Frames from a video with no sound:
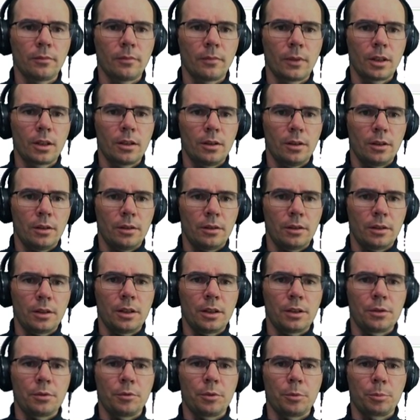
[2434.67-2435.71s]
the size of
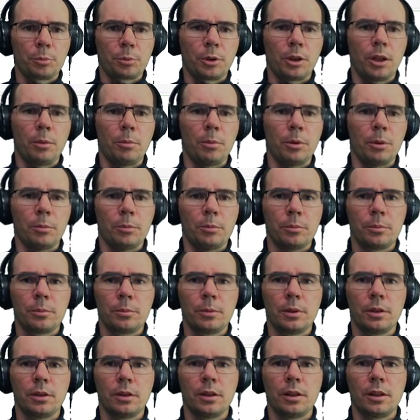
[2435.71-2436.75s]
the problem
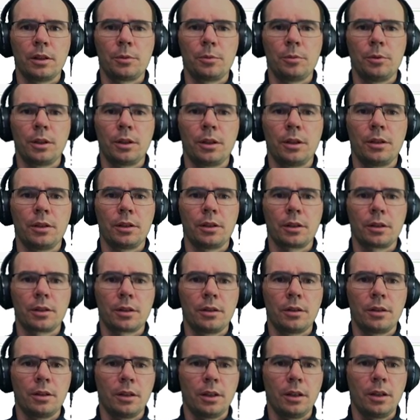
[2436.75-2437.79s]
as one index,
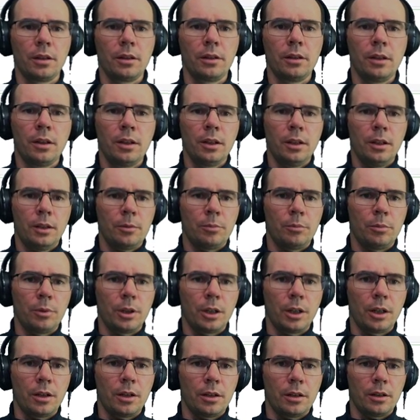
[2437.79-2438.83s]
the n,
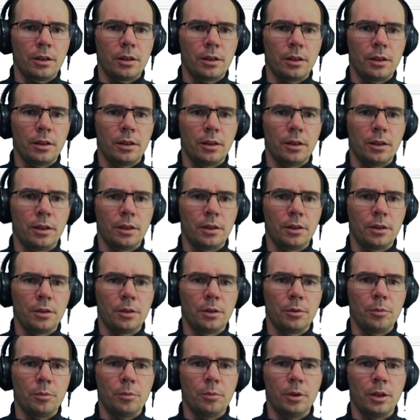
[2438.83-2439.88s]
by
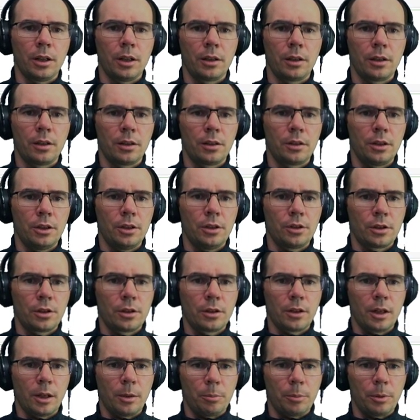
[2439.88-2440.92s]
1 at each
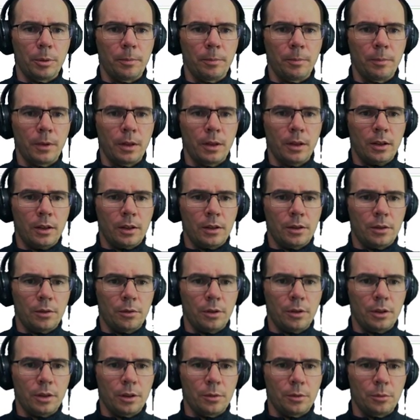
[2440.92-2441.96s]
step. So this
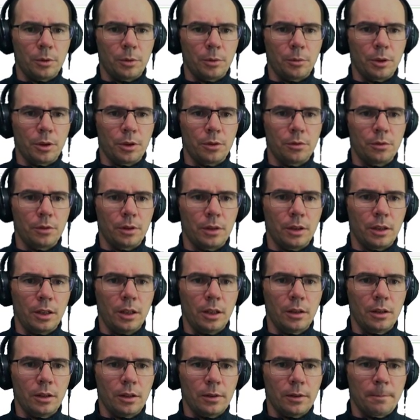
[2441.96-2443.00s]
is what we're doing here.
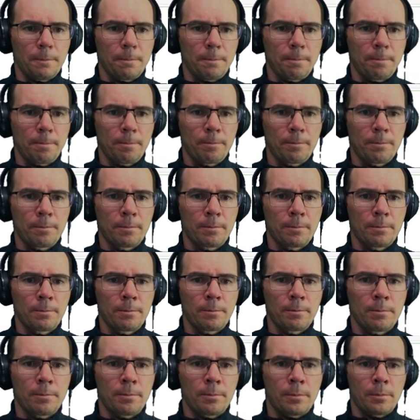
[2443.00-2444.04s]

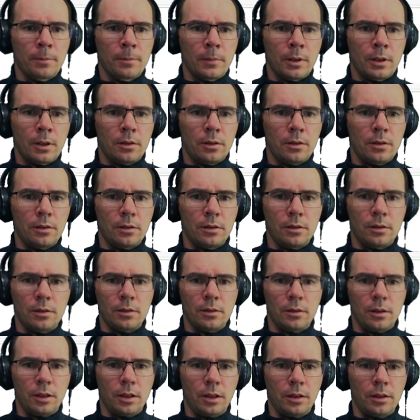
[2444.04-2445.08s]

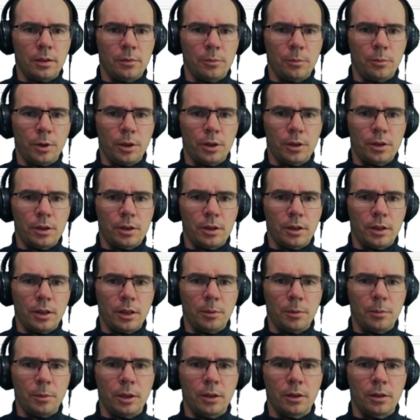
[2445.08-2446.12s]
And we're
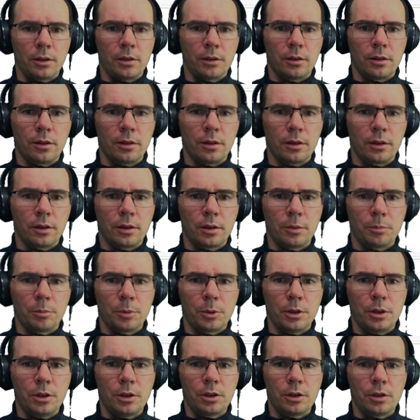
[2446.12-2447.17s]
timing the
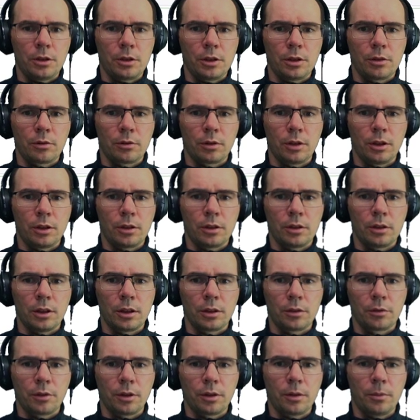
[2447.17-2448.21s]
composition generation
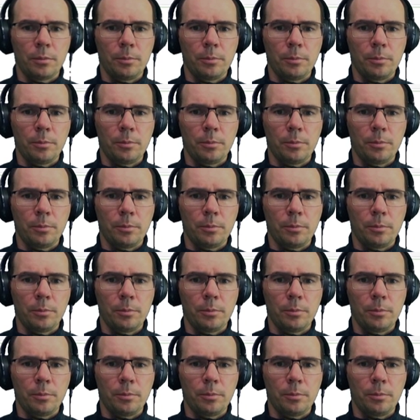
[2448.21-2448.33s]
algorithm.